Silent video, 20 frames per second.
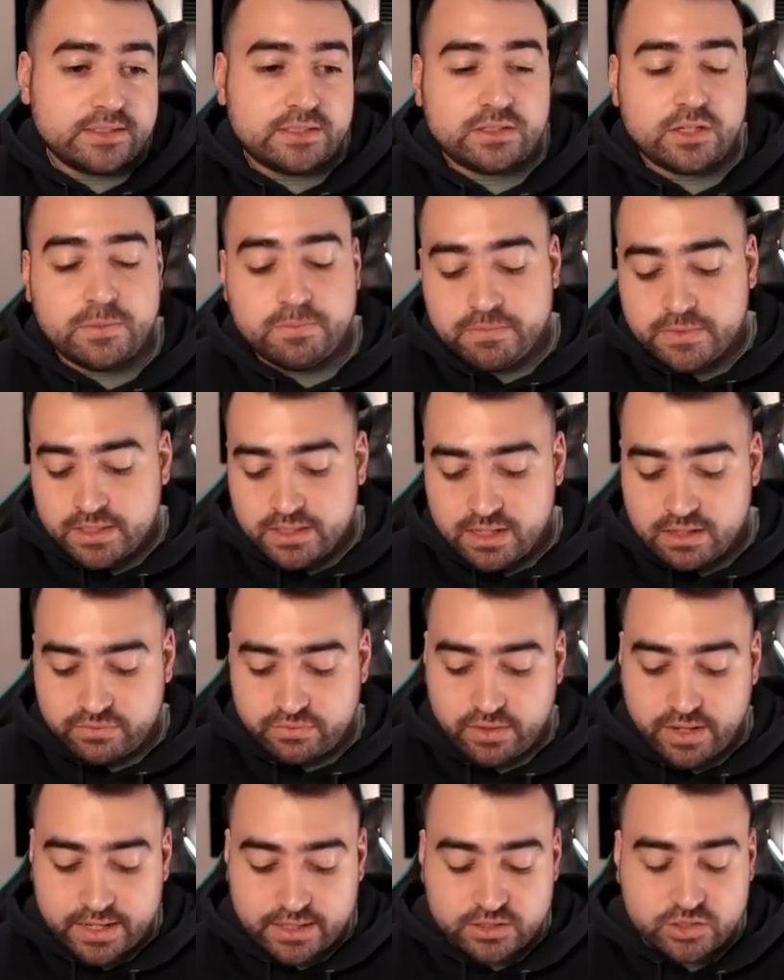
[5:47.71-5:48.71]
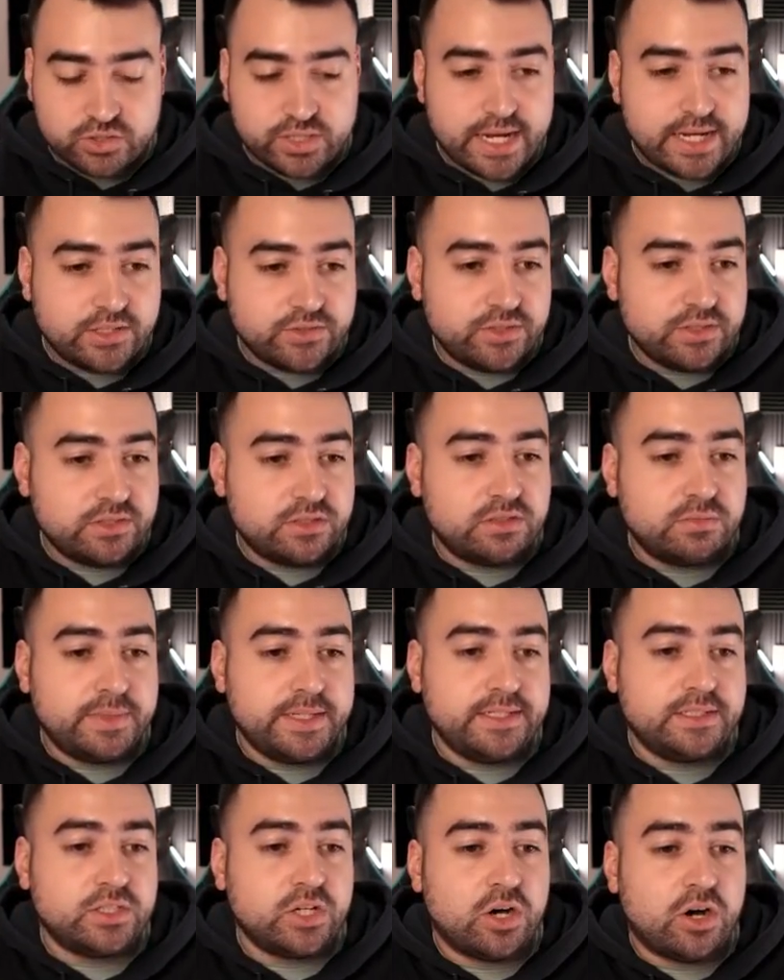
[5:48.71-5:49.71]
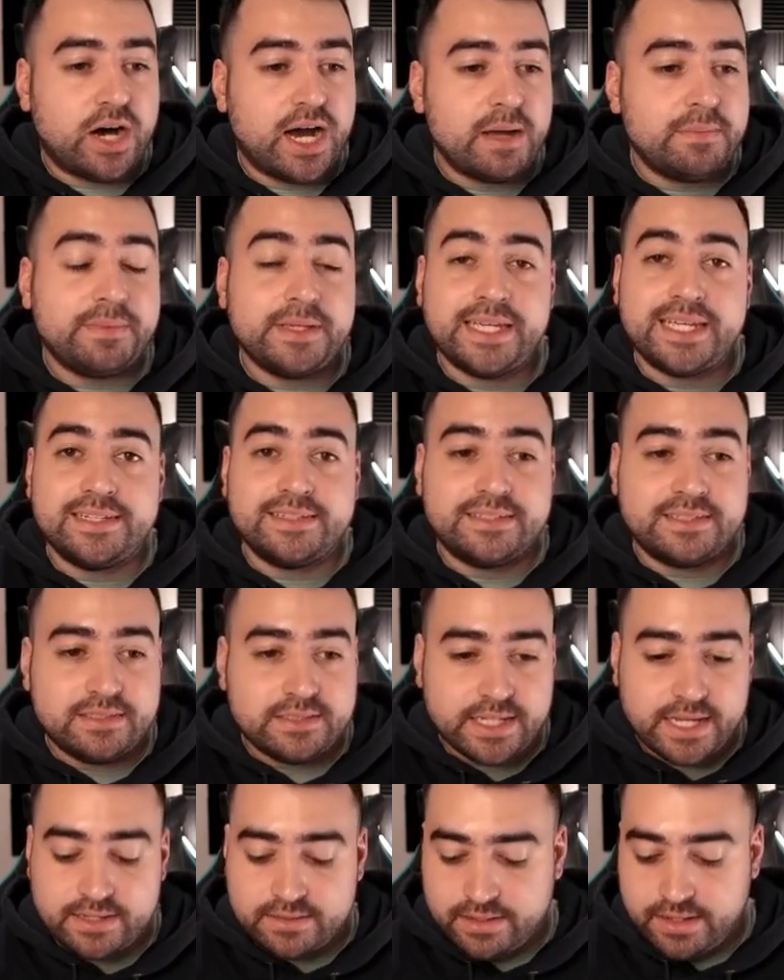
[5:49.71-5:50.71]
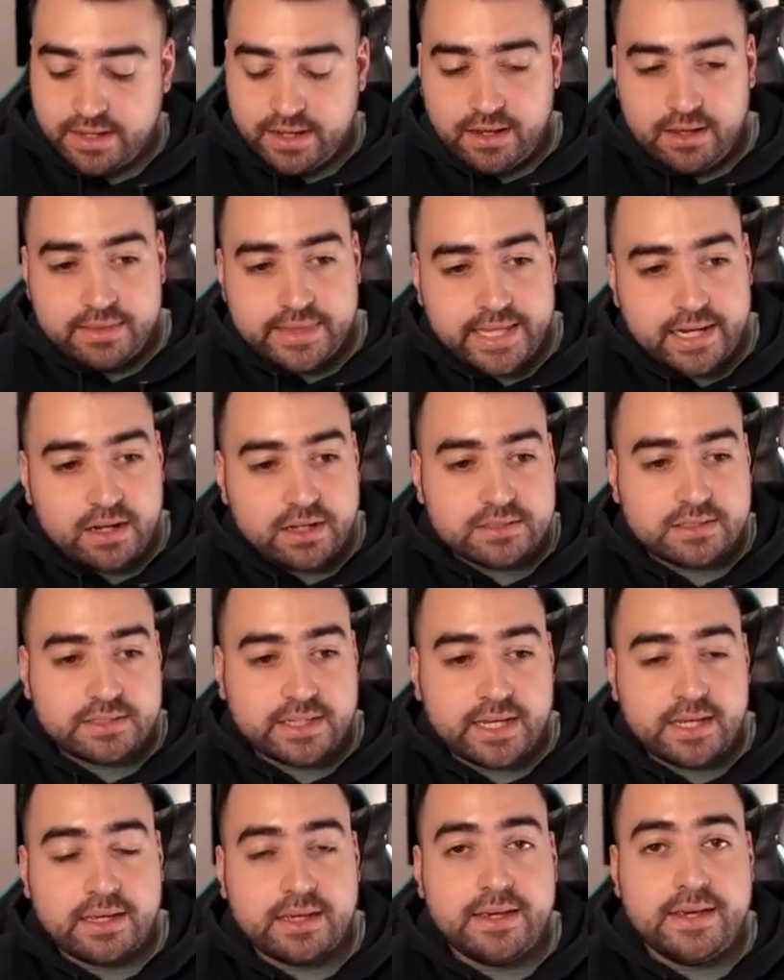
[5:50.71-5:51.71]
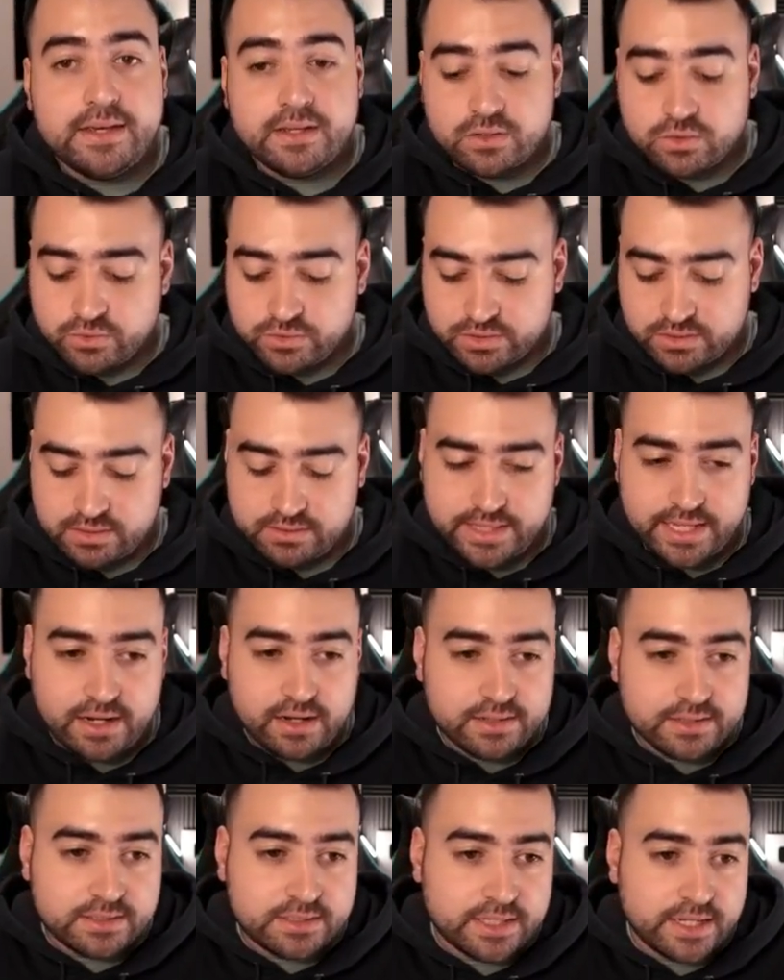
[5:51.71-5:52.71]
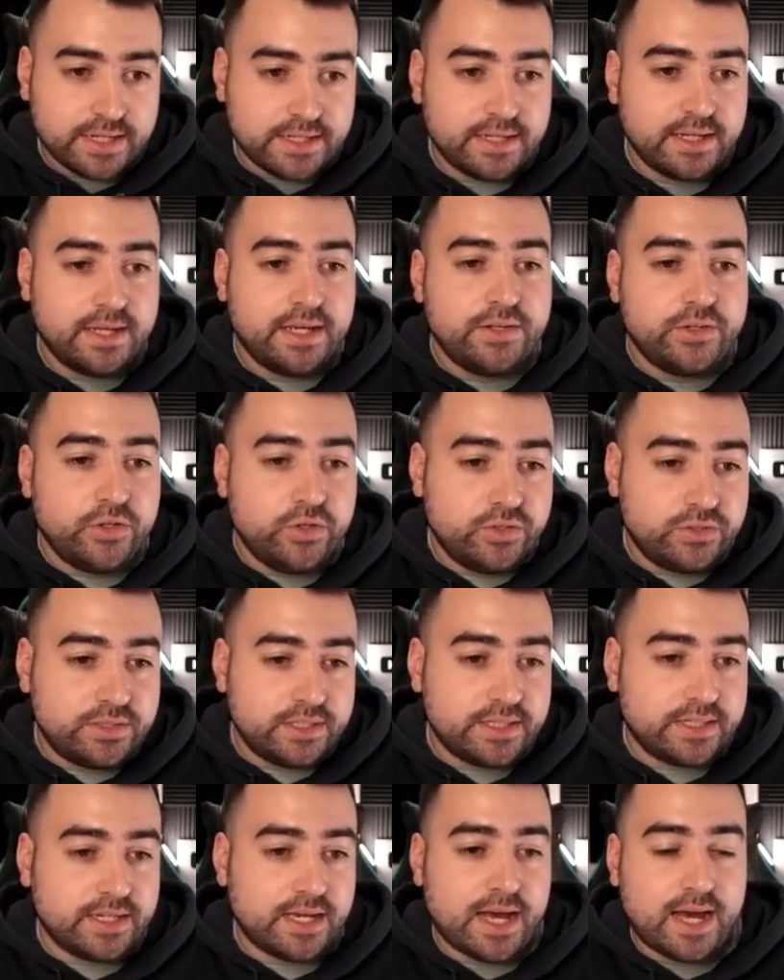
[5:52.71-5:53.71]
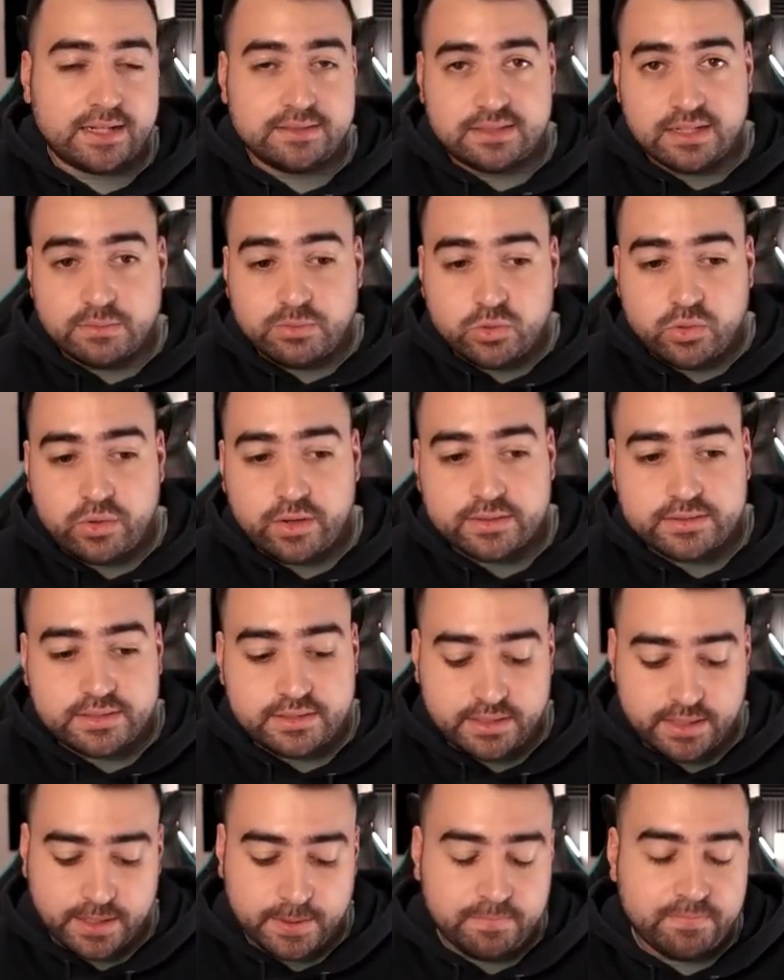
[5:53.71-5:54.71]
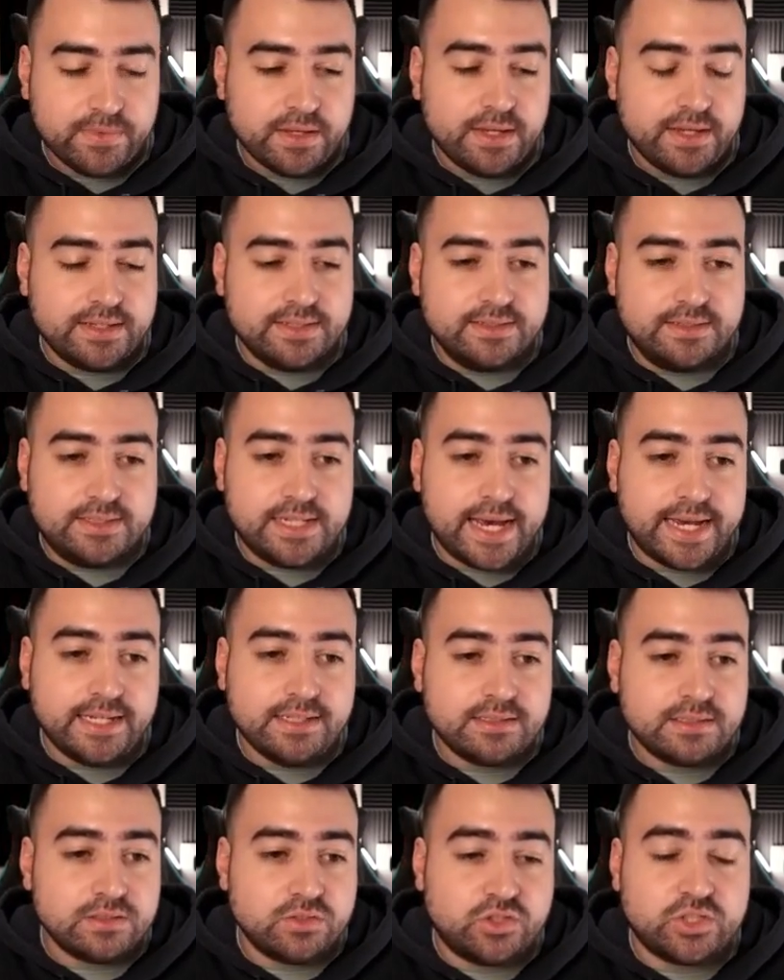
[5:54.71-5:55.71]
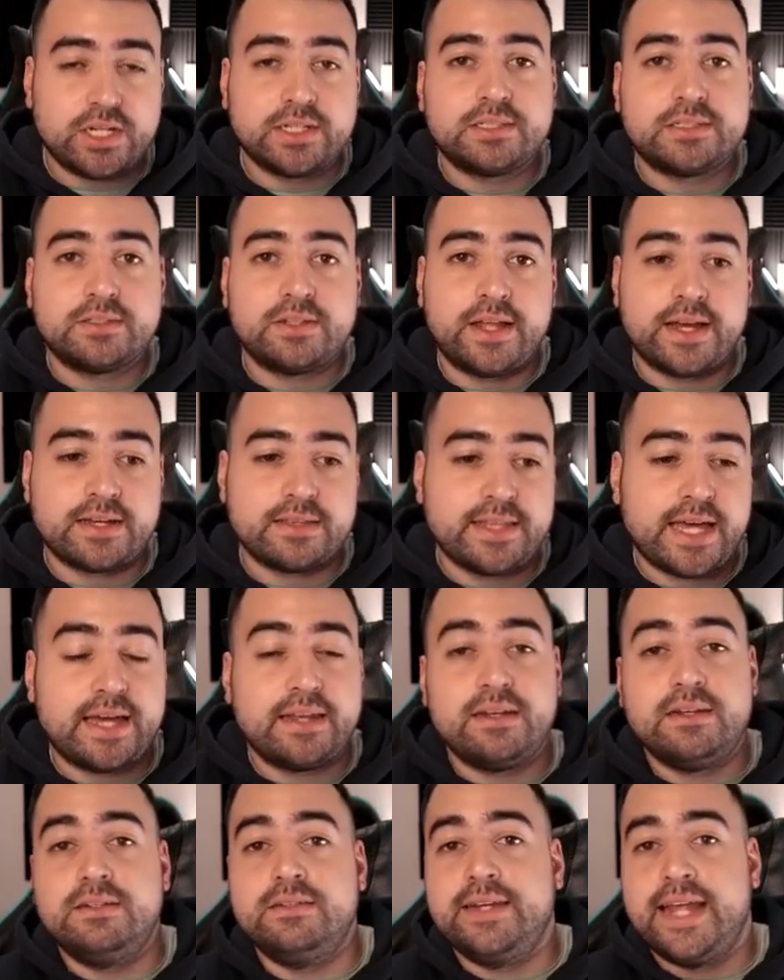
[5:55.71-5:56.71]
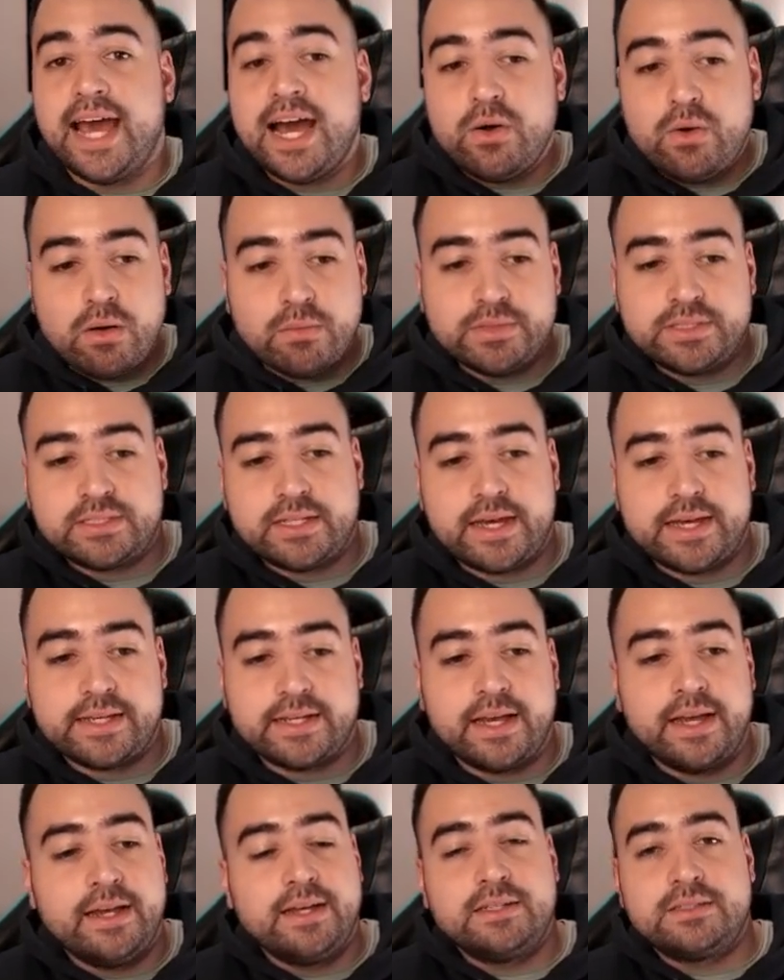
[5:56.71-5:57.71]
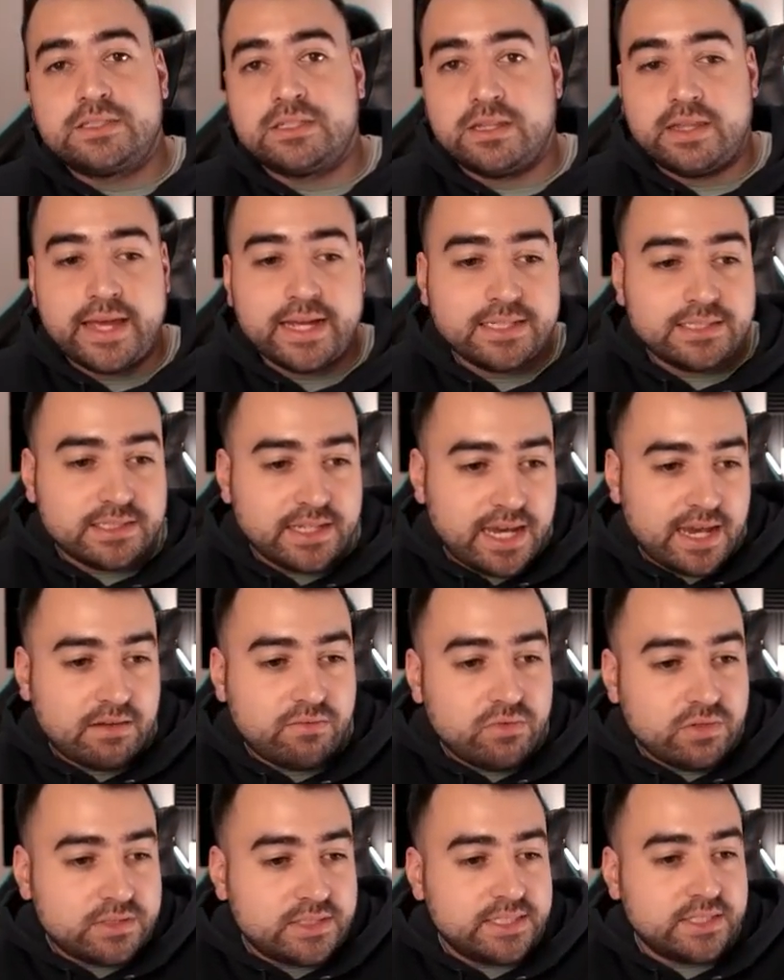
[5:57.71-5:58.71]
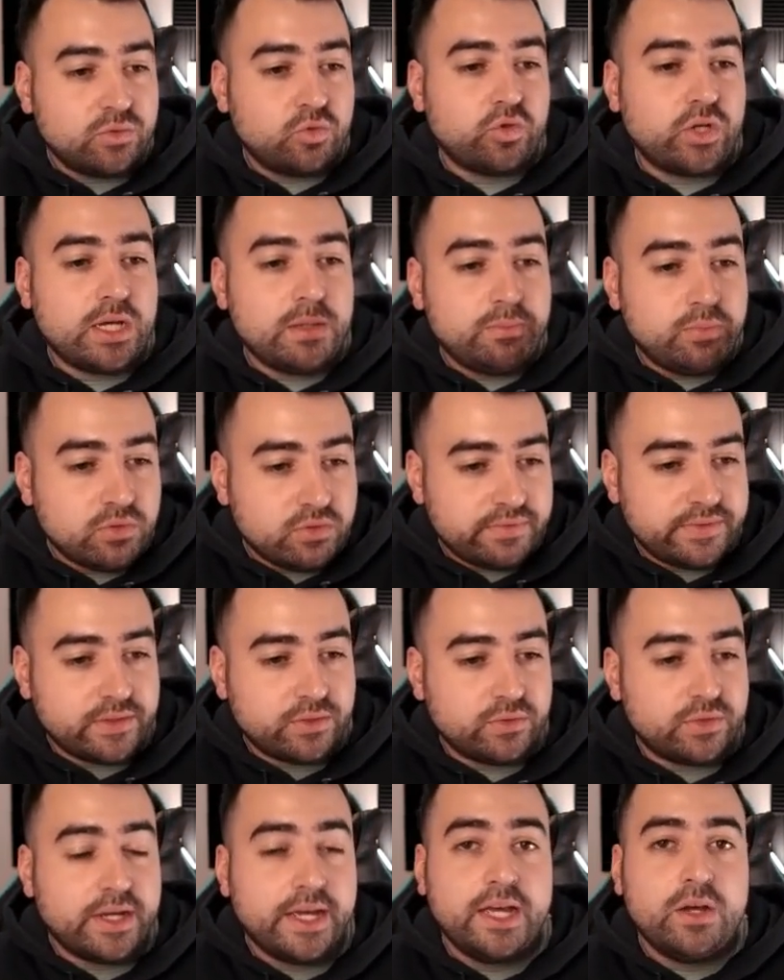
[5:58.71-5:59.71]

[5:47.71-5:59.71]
So if I change this to be type instead, then I say equals, then I say using uh, double quotes here, date, just like that. Now I'm saying select every single input field